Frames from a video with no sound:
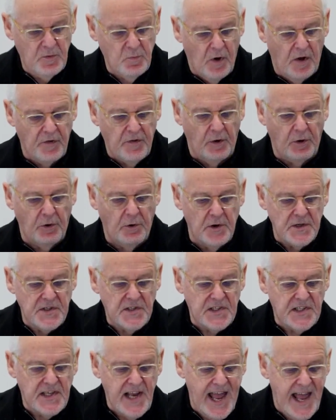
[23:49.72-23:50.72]
what the Lord
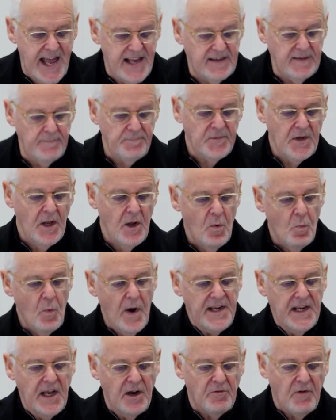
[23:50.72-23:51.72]
said.
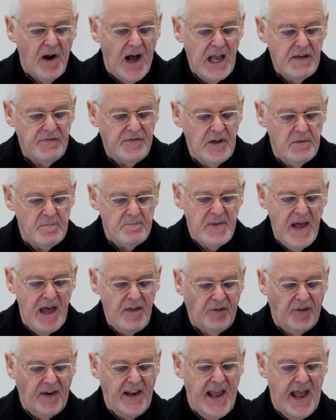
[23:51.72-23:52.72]
When he arrived at
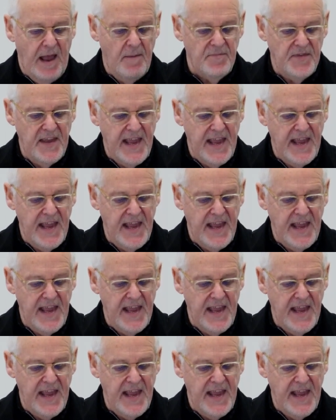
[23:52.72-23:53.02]
Bethlehem,